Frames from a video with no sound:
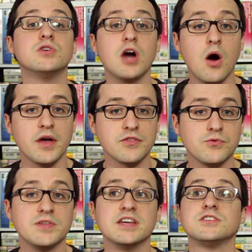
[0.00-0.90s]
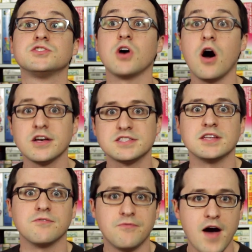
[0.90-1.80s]
going through the
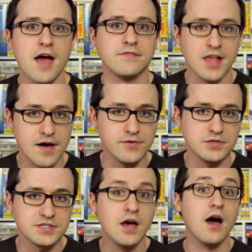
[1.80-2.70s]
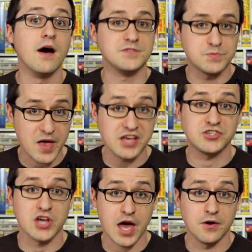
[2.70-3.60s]
exhausting five levels of Space
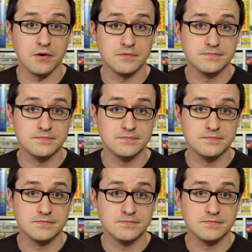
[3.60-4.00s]
Shadow.